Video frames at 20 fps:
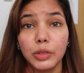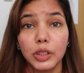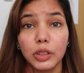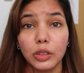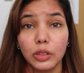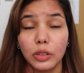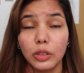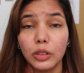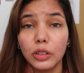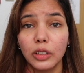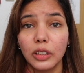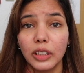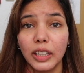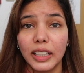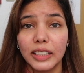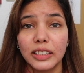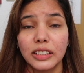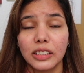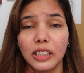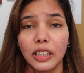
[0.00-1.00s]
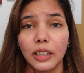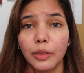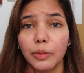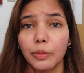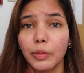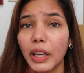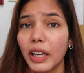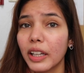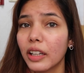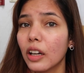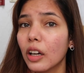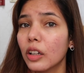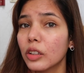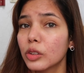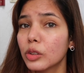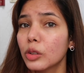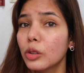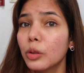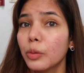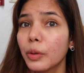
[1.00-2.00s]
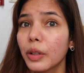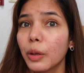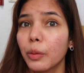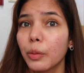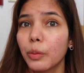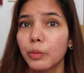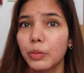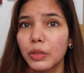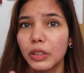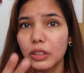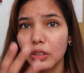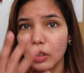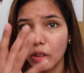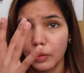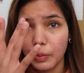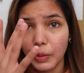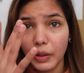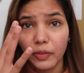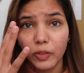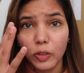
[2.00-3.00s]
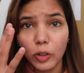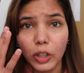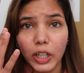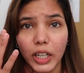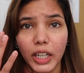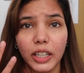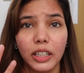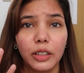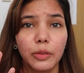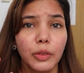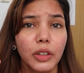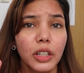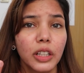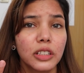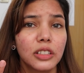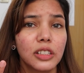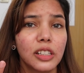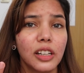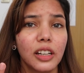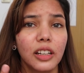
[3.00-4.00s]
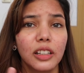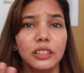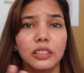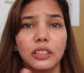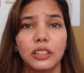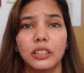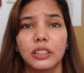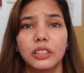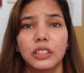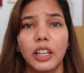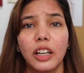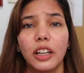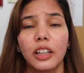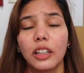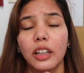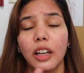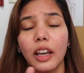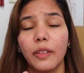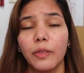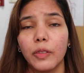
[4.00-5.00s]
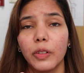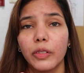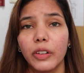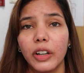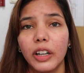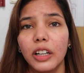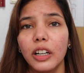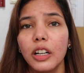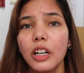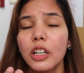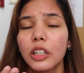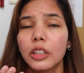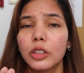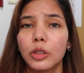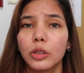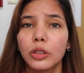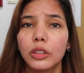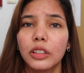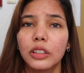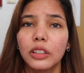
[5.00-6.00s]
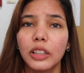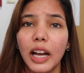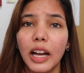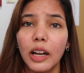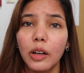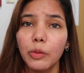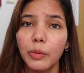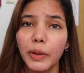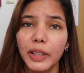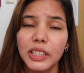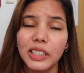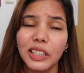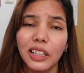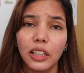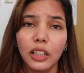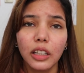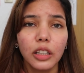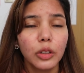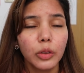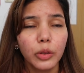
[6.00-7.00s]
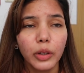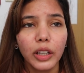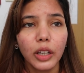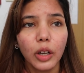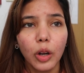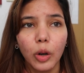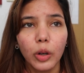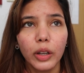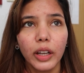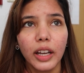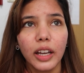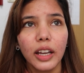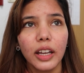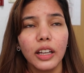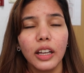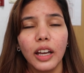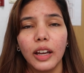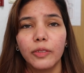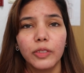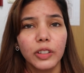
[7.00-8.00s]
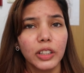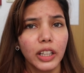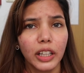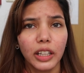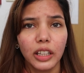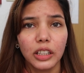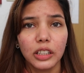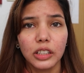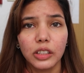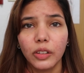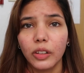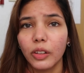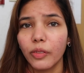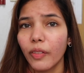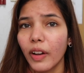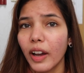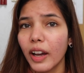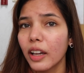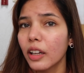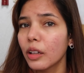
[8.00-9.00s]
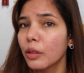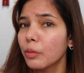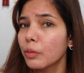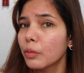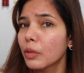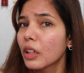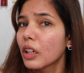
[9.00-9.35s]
So last time I got so many pimples on my forehead, cheeks, chin, everywhere. So now my skin doing okay, everything is fine.